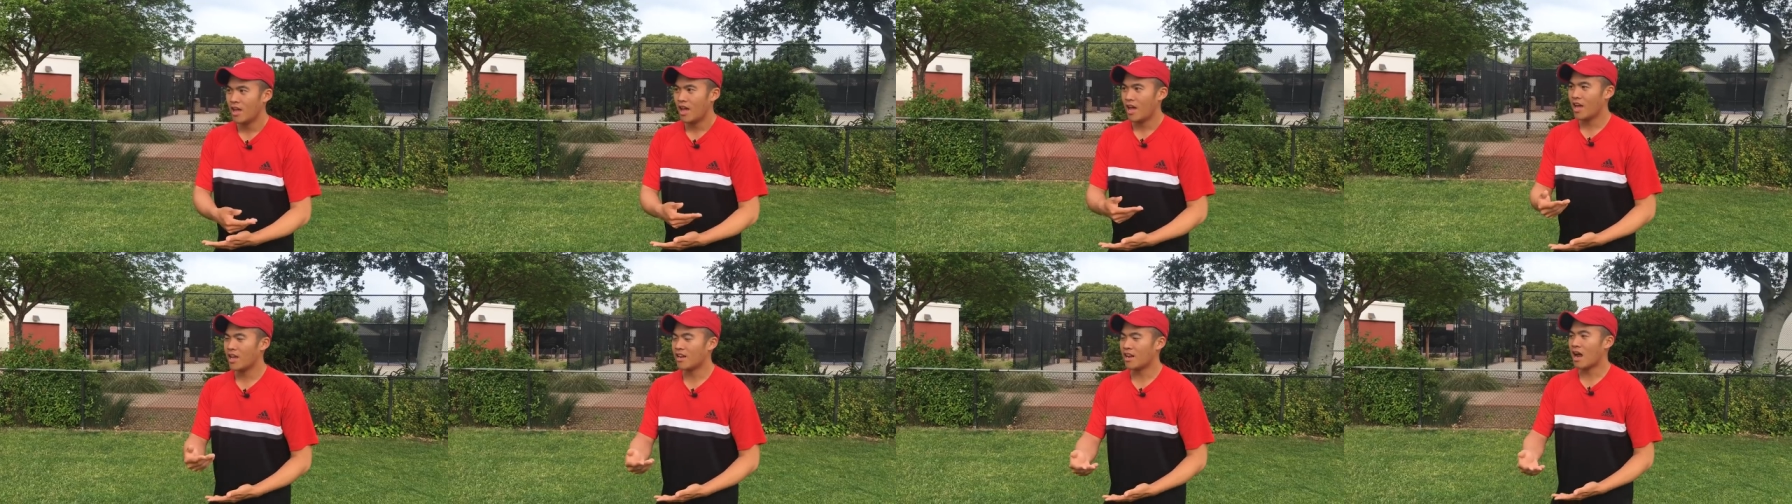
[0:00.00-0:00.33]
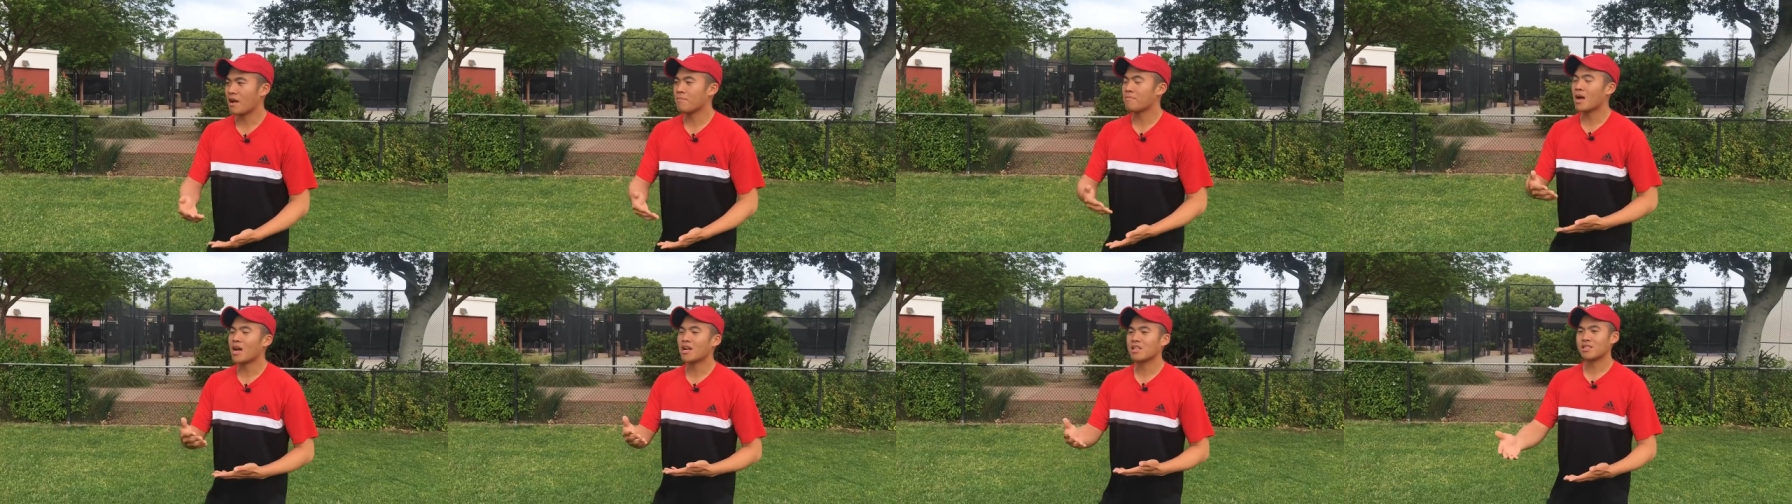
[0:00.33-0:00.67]
And
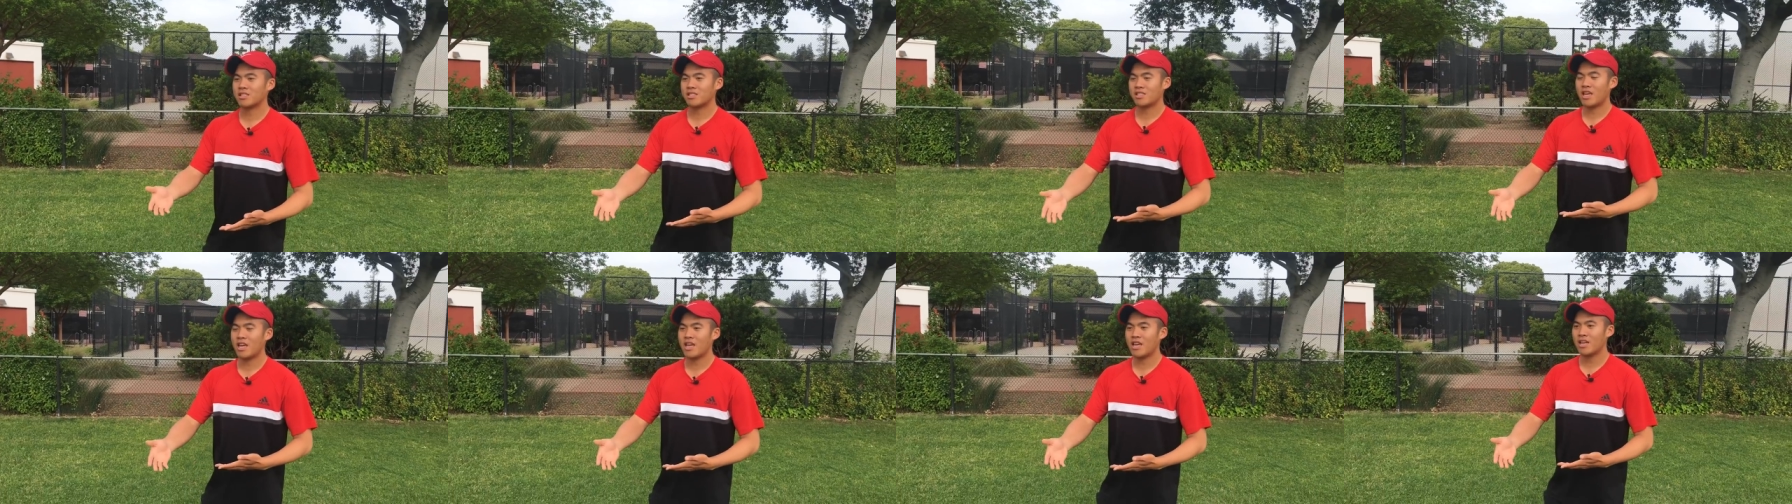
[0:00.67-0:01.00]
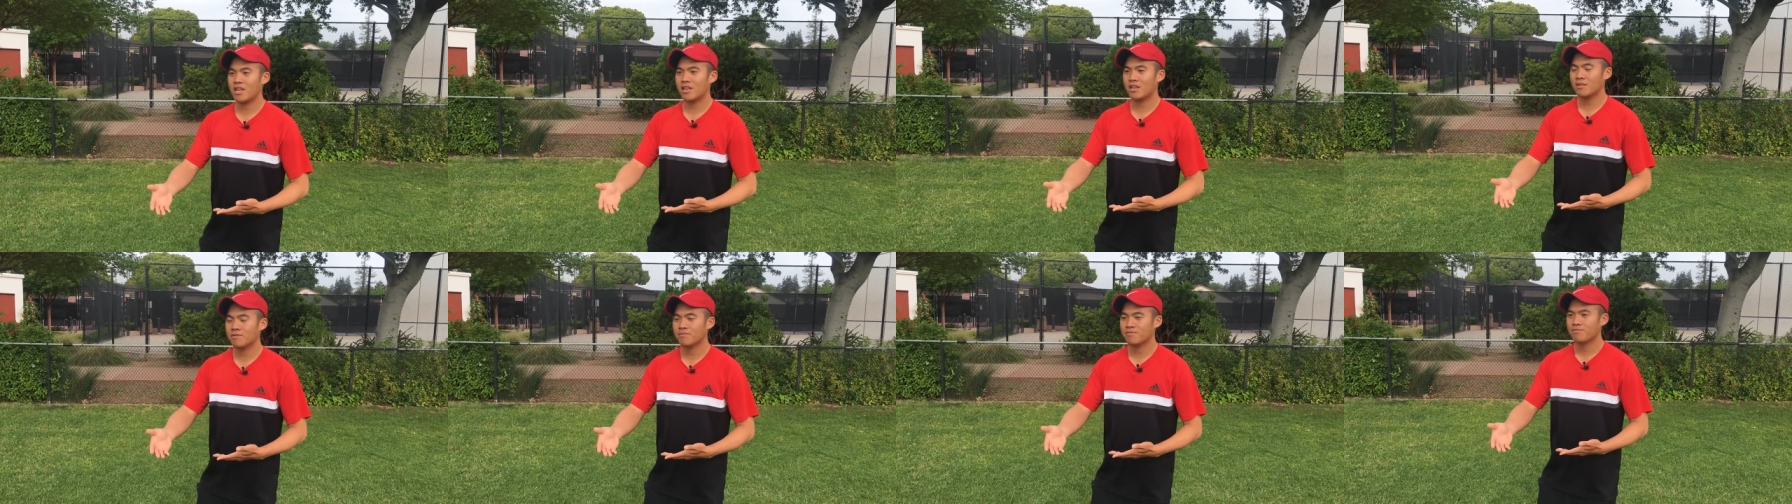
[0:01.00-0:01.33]
I'm not
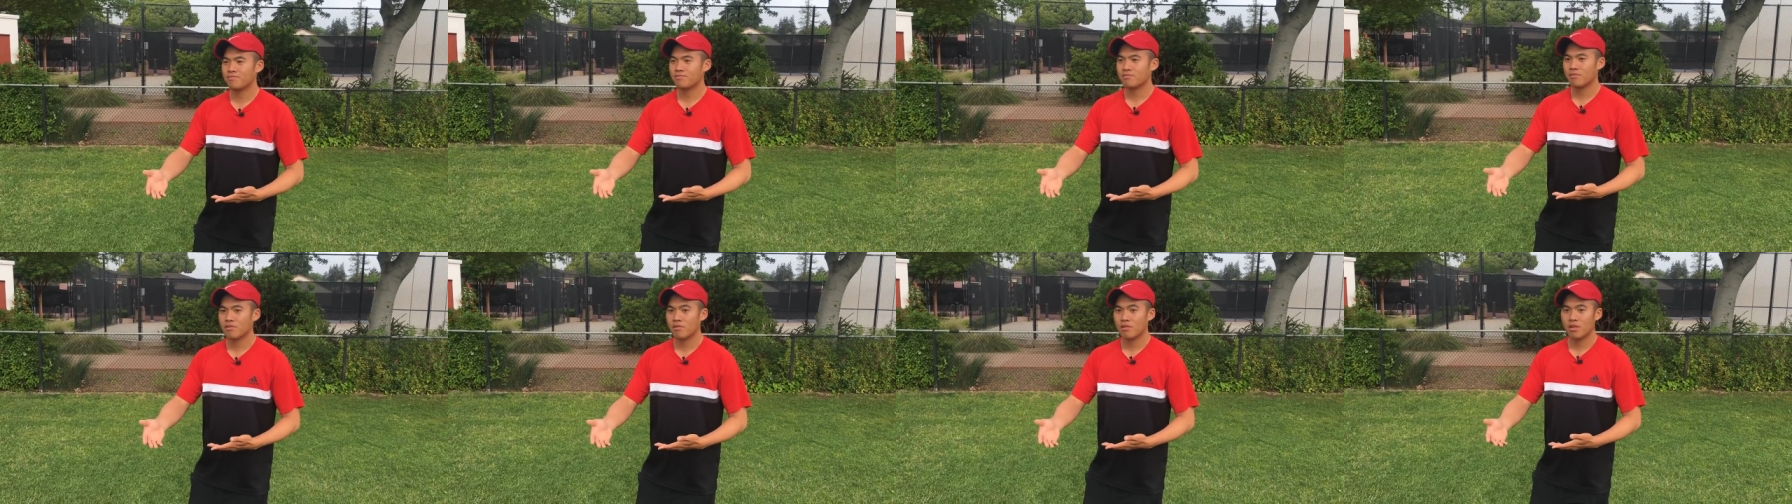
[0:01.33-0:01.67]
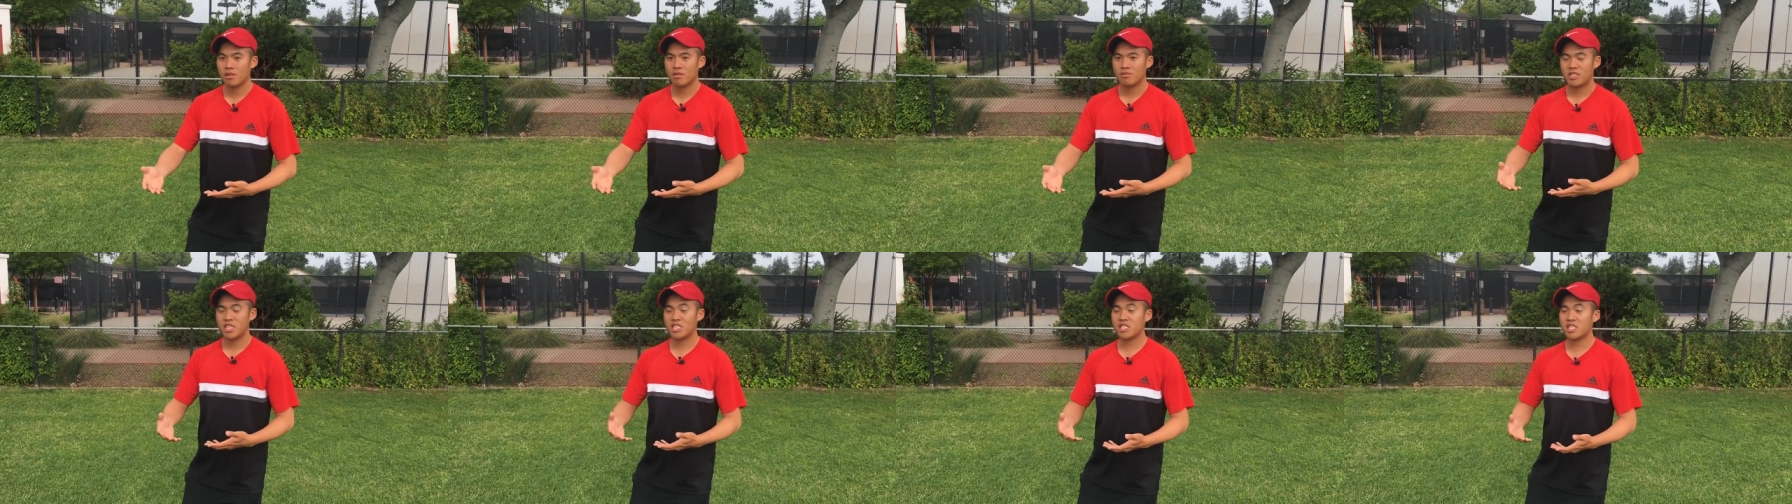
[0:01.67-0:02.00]
saying
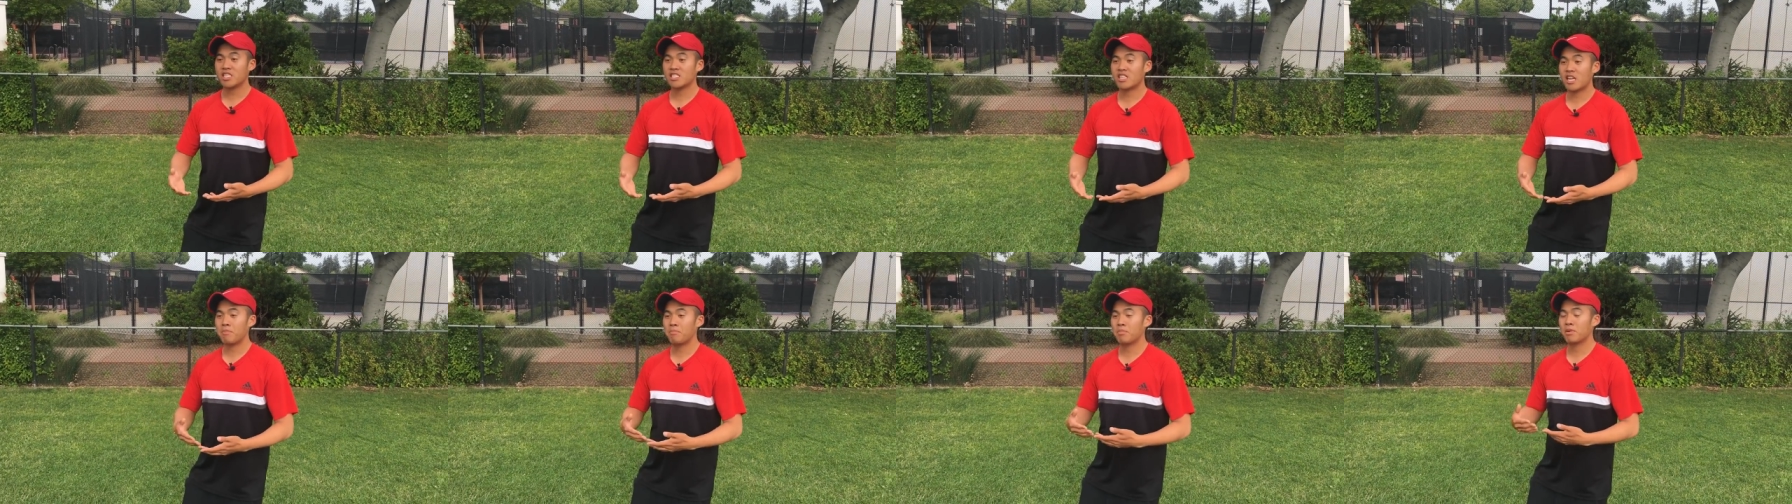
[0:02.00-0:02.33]
just because I